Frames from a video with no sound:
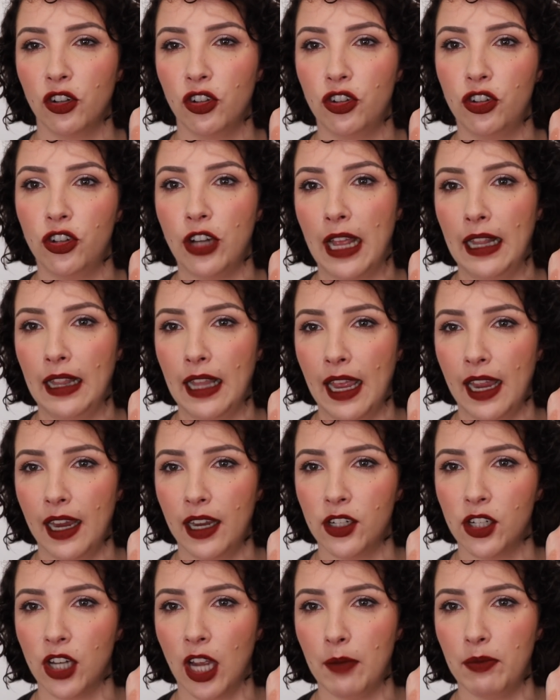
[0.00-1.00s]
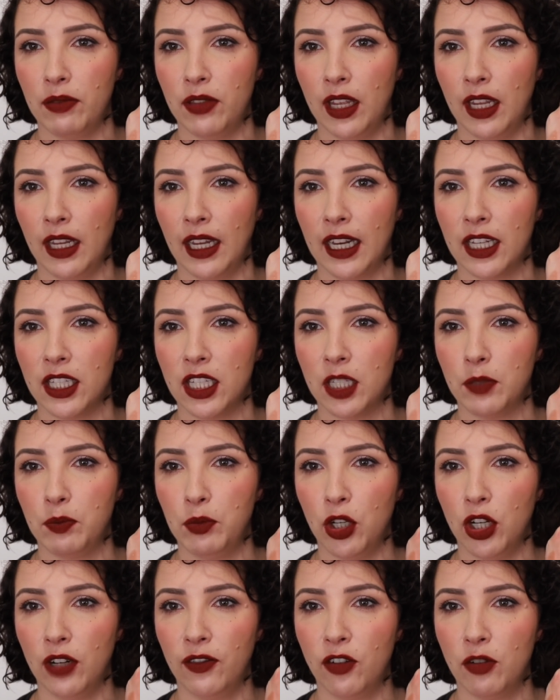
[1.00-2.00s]
gelée type thing. And it's this
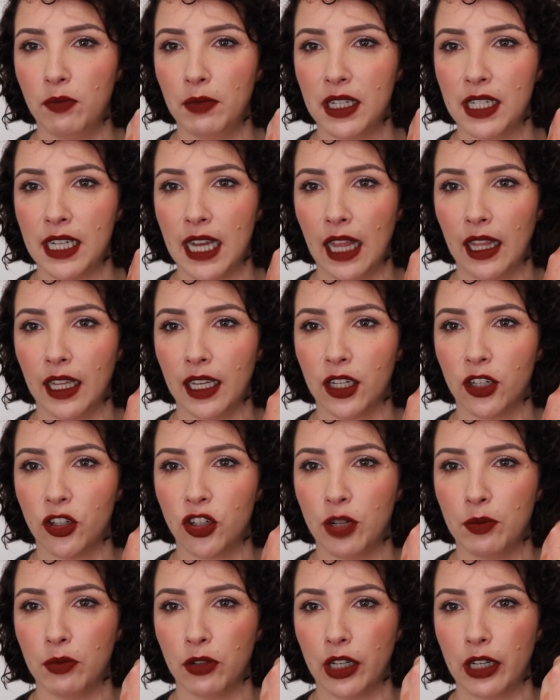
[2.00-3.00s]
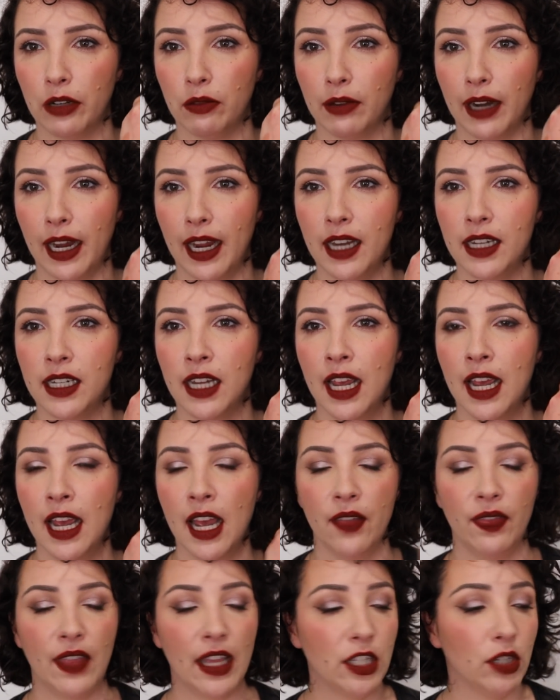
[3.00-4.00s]
beautiful metallic shimmery red.
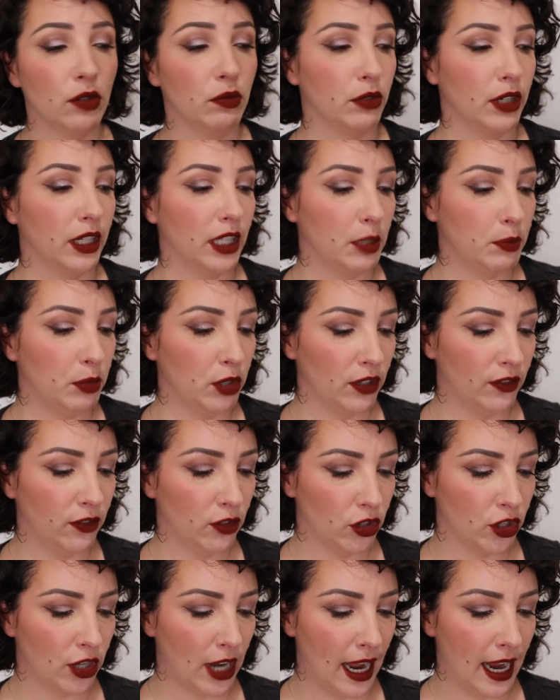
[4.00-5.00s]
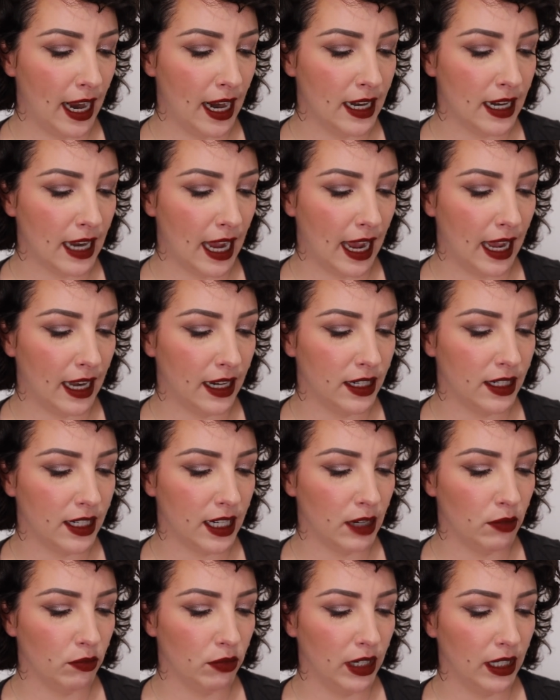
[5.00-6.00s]
That's a really beautiful shade. And
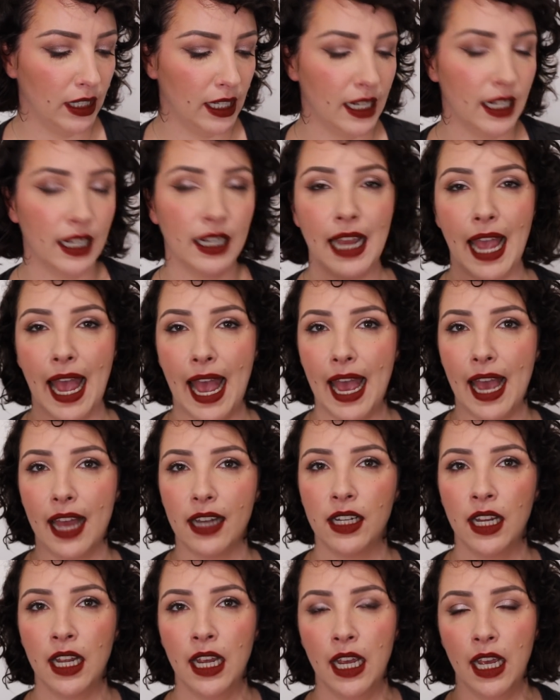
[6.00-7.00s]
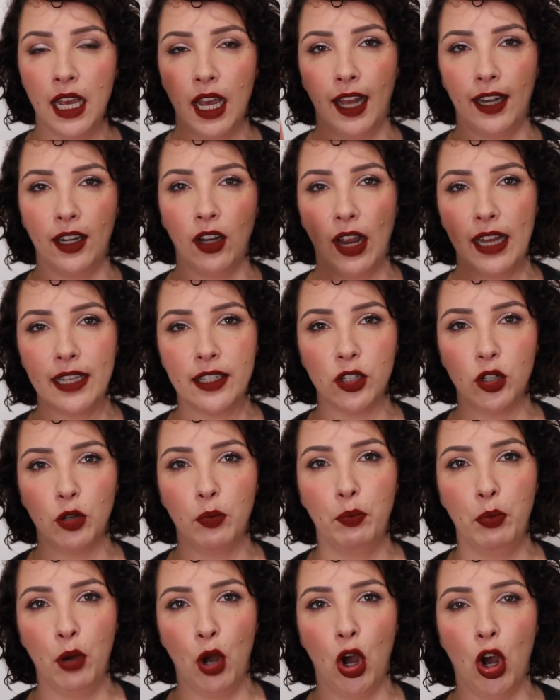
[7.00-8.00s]
it really can add a nice little
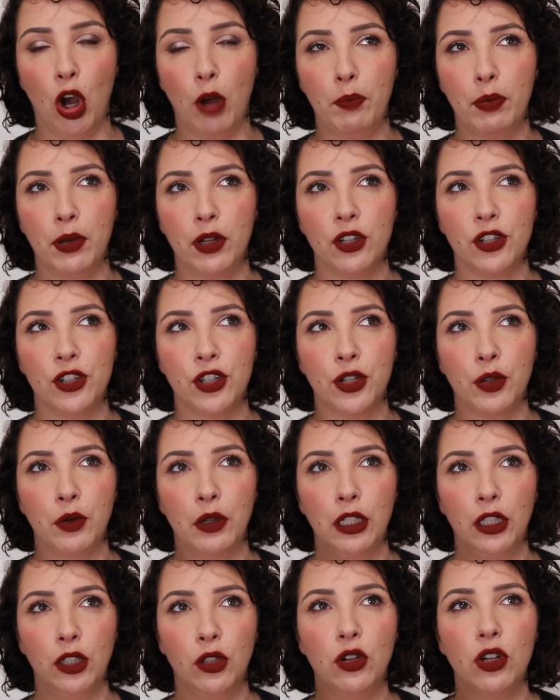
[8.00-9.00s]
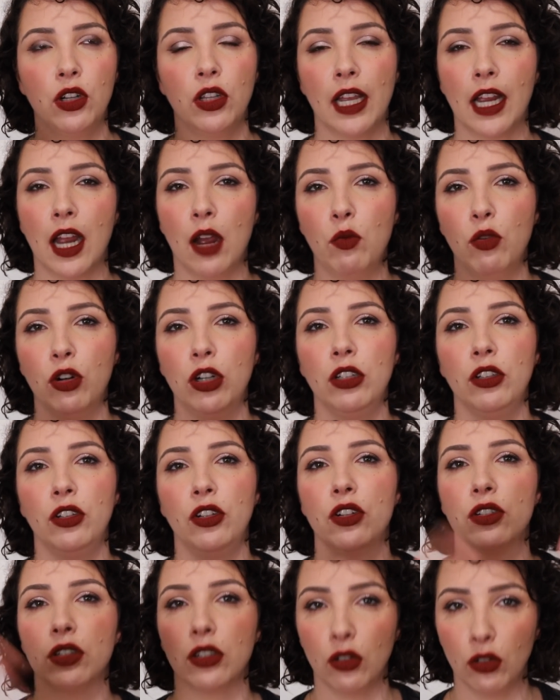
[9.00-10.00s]
pop to a look. Like I wouldn't
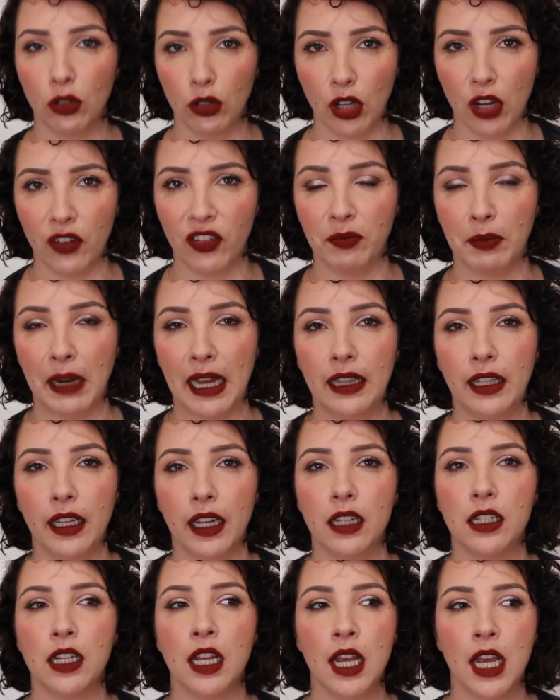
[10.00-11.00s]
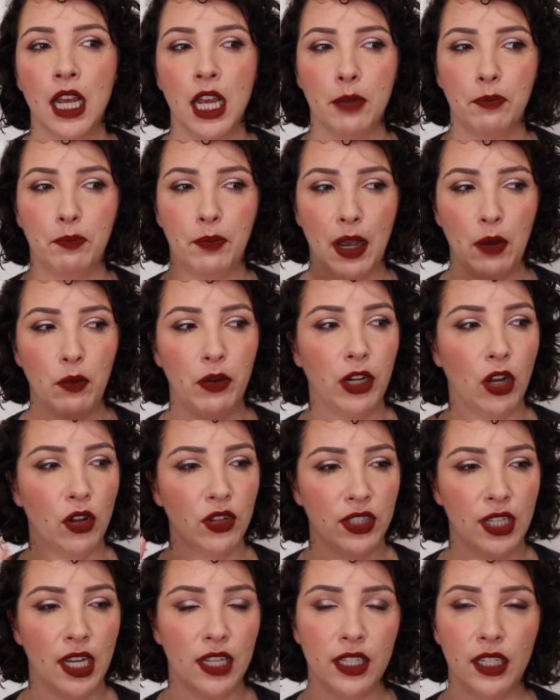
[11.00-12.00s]
use it all over my lid, but when I
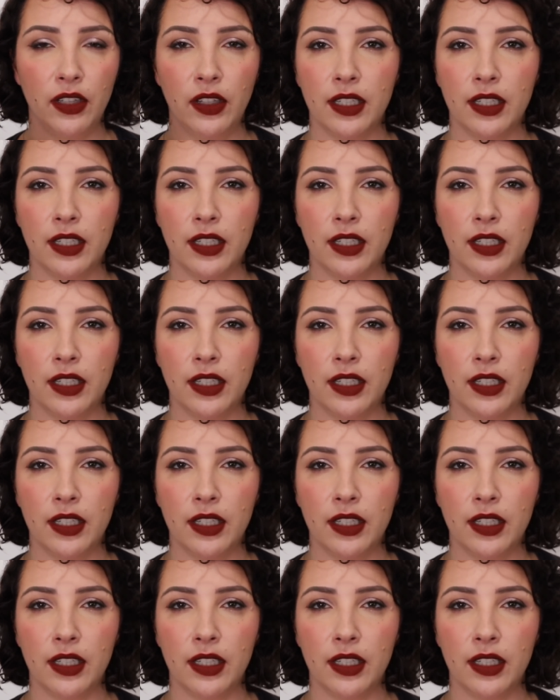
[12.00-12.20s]
was testing